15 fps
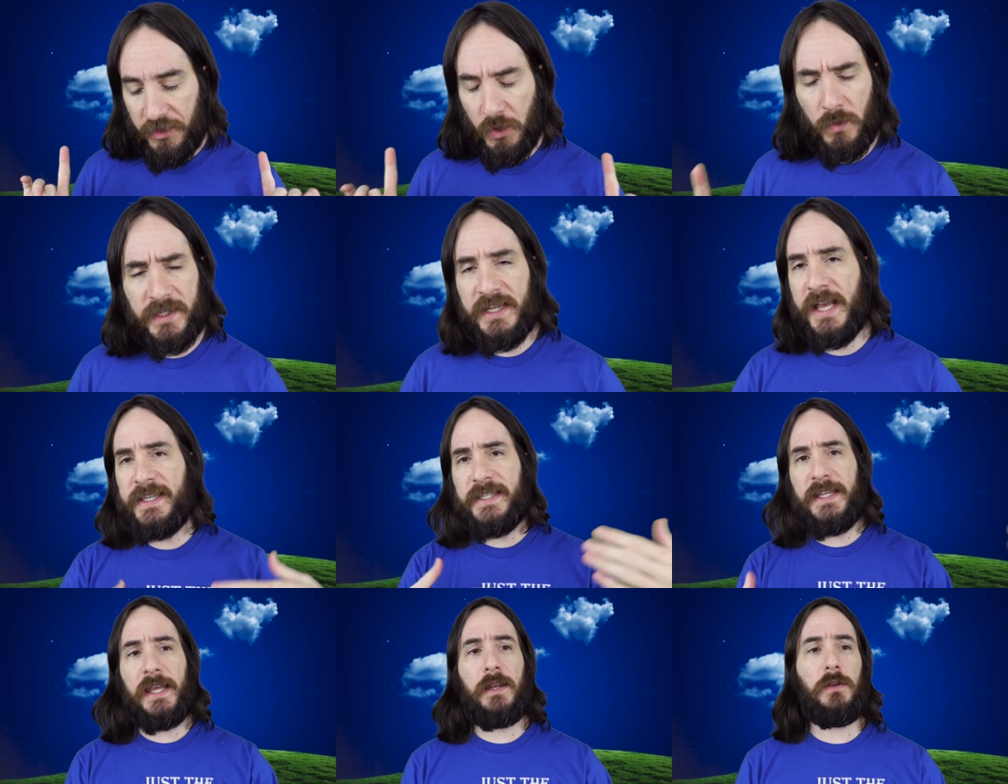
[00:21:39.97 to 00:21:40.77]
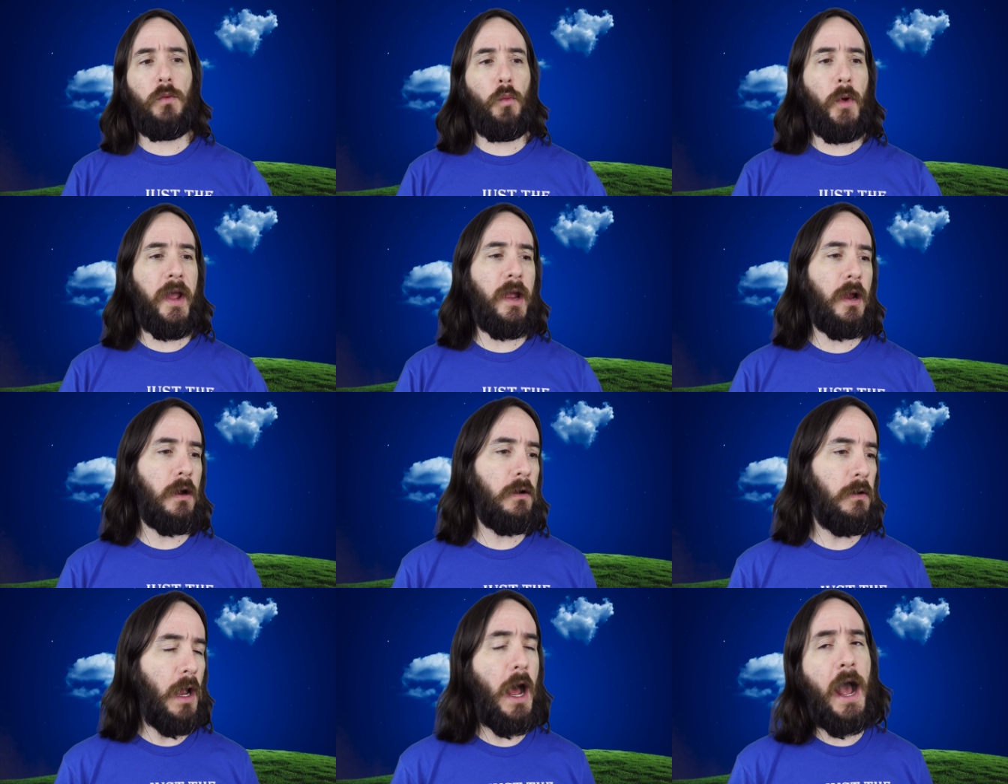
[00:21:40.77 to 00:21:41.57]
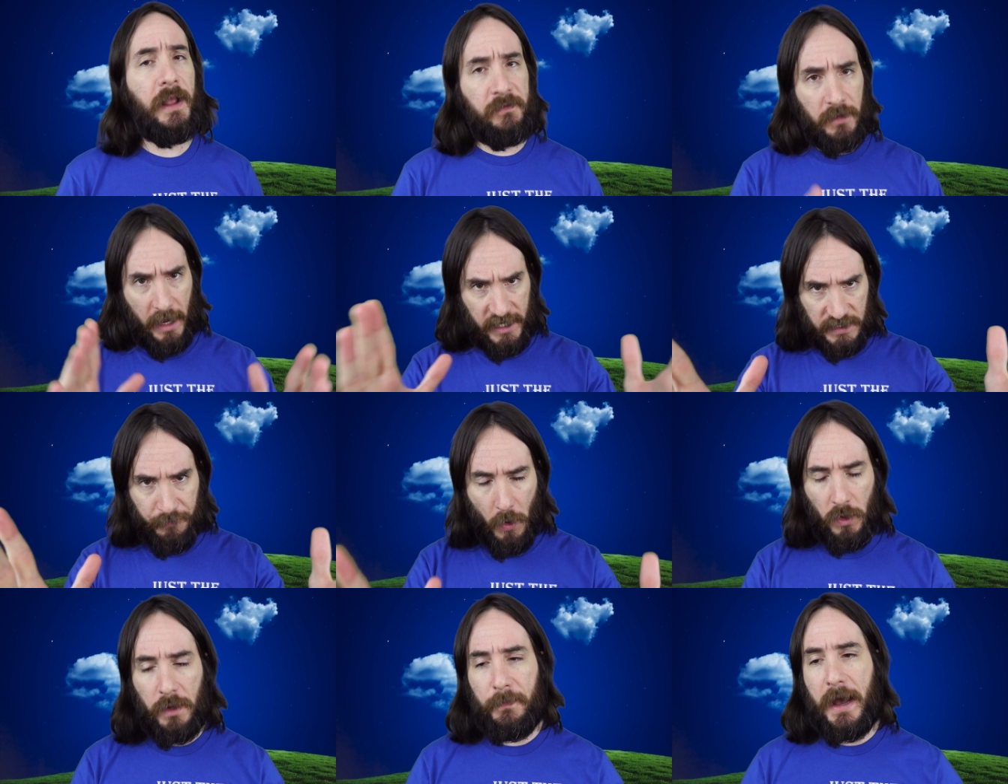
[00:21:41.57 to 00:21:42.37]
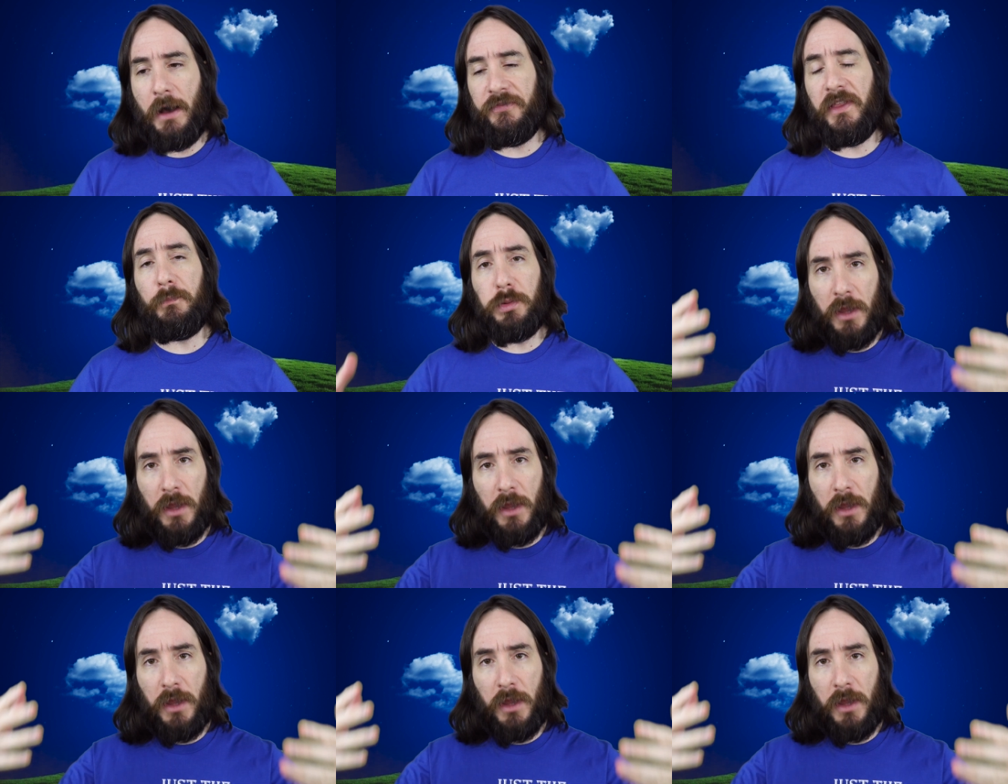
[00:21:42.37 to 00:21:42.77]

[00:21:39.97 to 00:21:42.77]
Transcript: There was an incident where I spoke about the